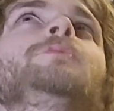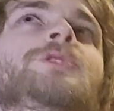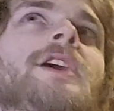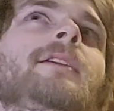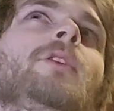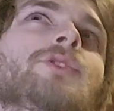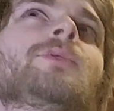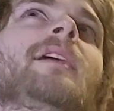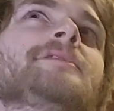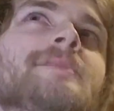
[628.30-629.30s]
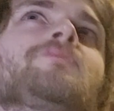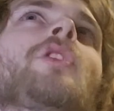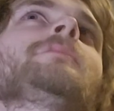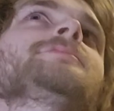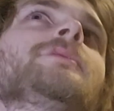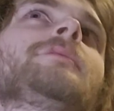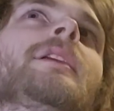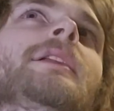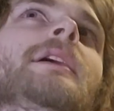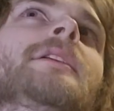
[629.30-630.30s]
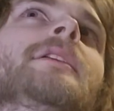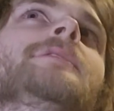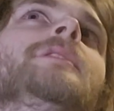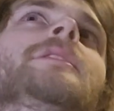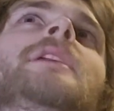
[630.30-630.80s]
which I also have some problems with, and I kind of ducked